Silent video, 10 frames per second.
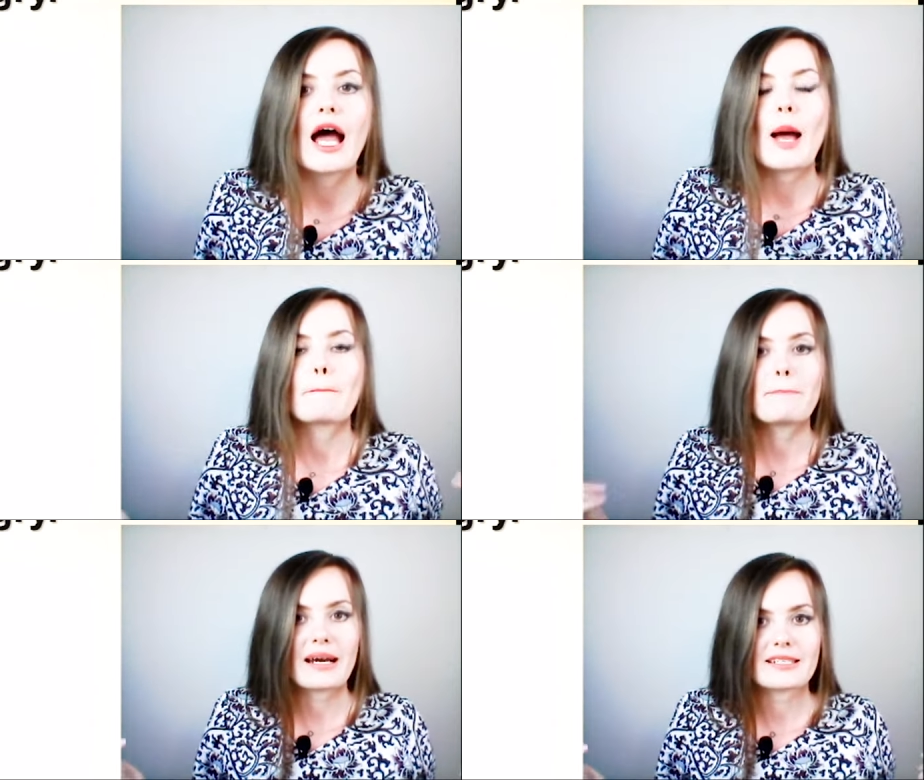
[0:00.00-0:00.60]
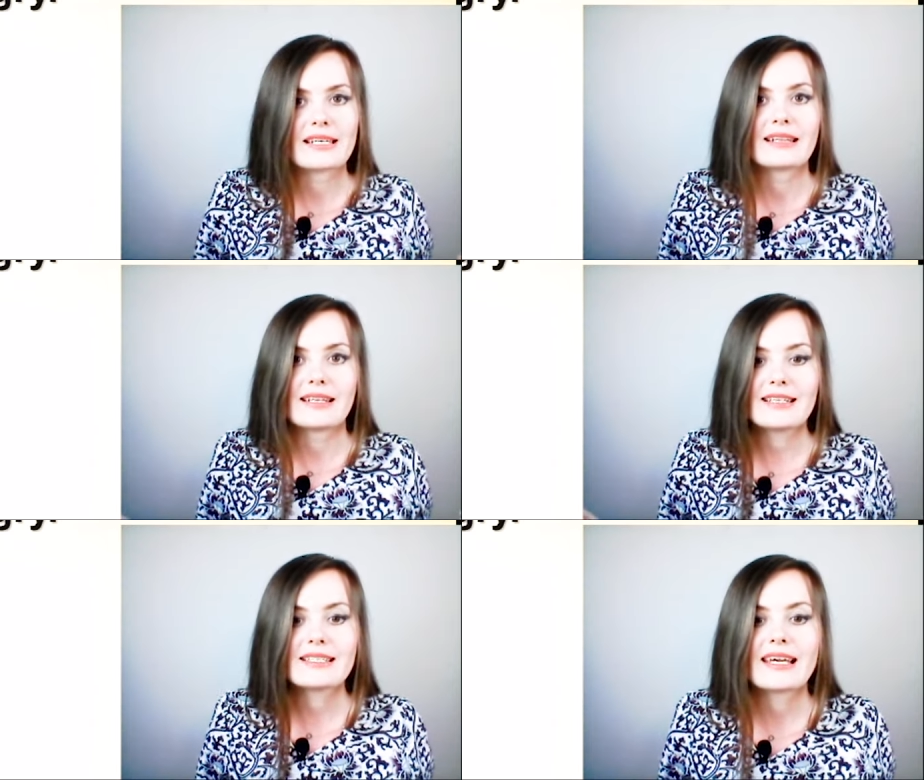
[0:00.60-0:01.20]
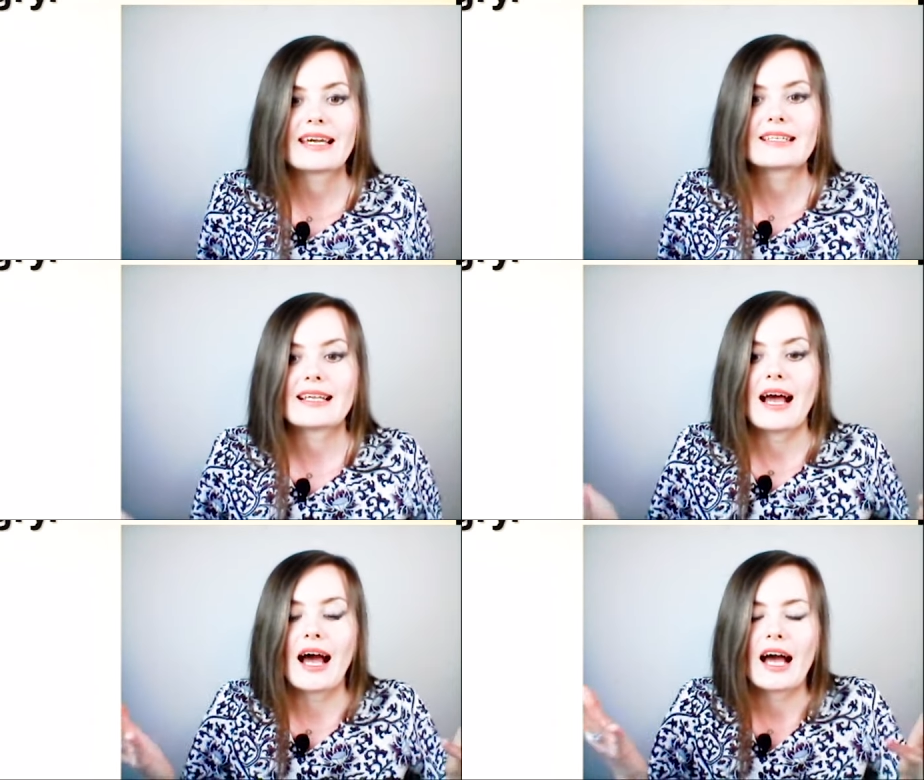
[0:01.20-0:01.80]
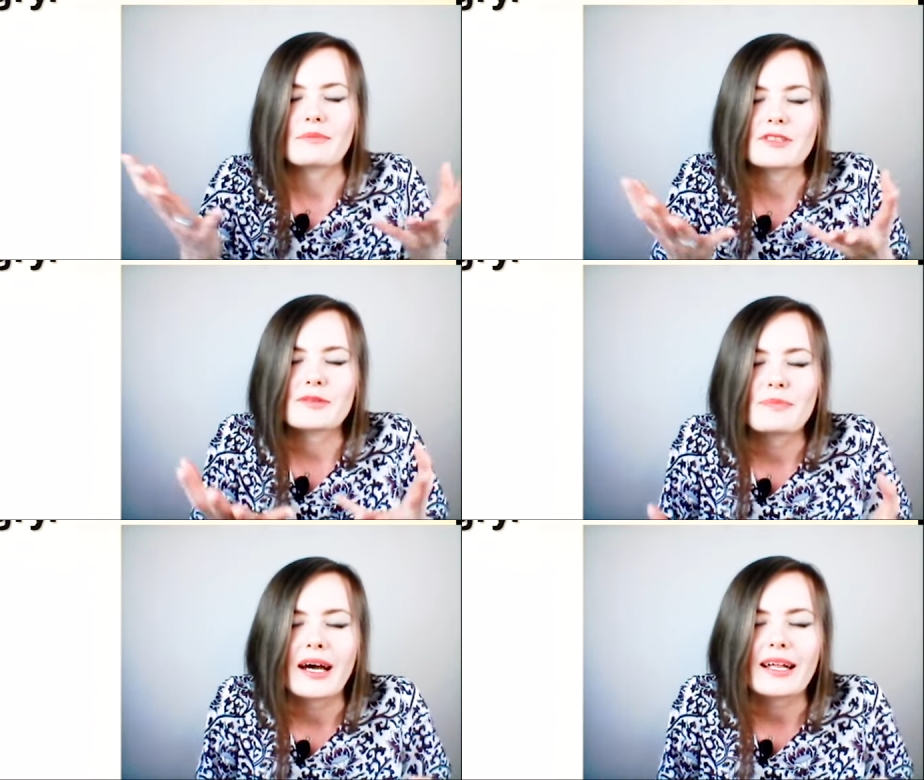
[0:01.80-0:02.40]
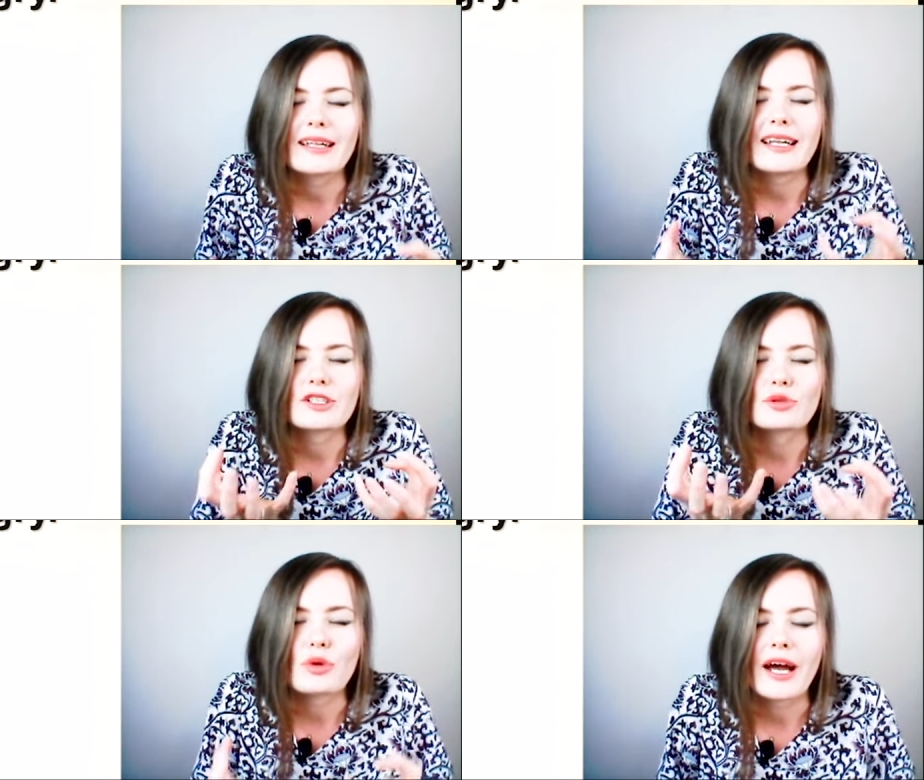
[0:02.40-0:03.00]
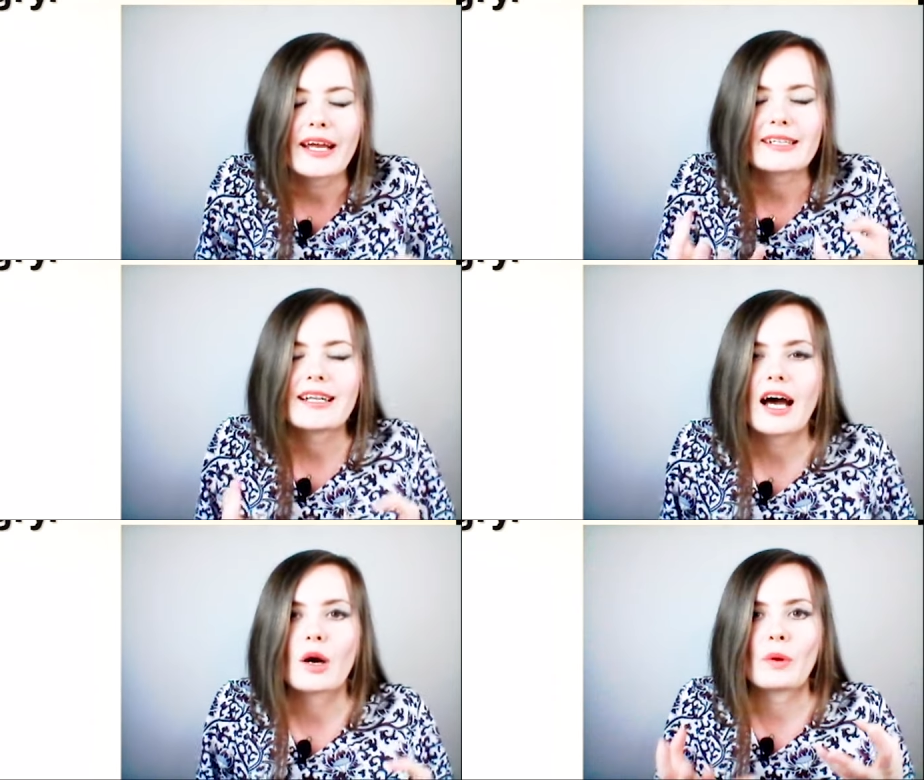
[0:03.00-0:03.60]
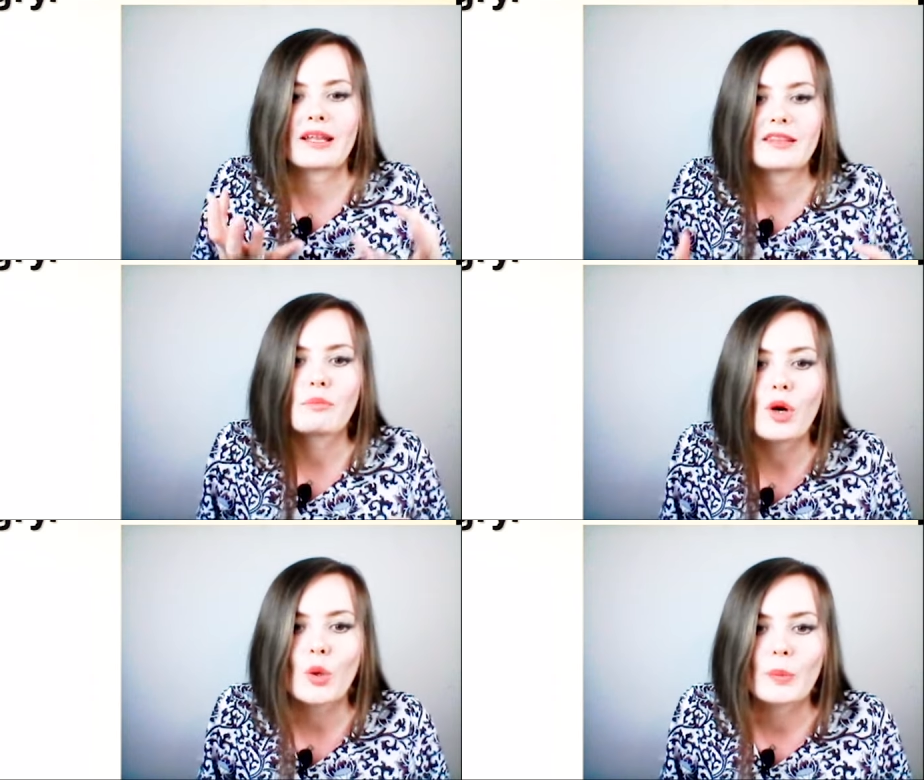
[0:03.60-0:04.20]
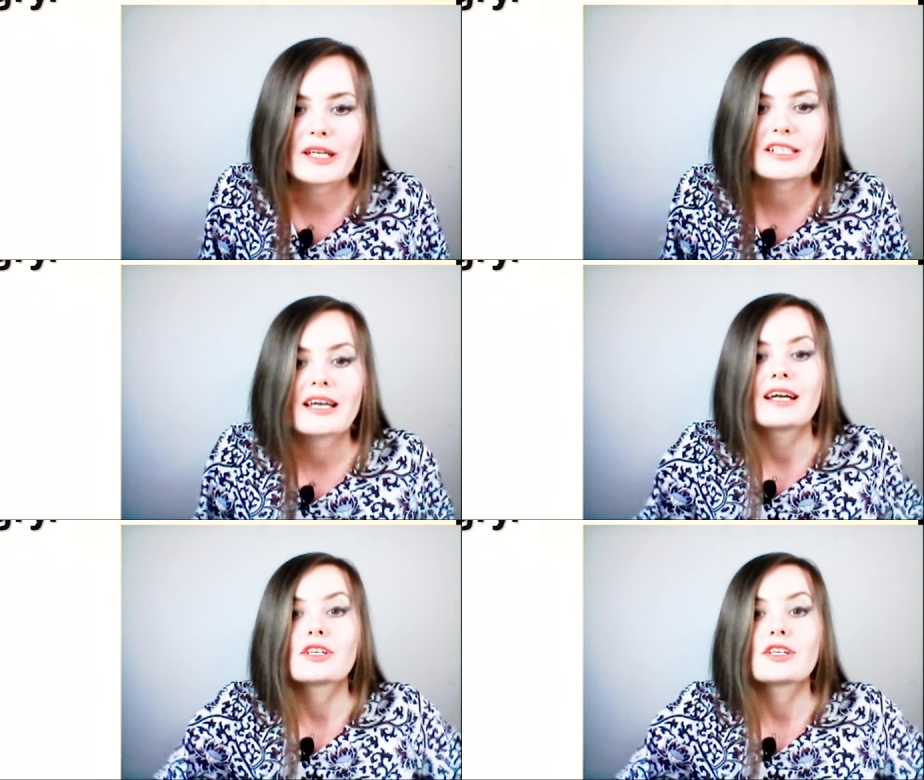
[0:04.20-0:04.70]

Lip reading: But in this case, I'm smelling it right now at the moment.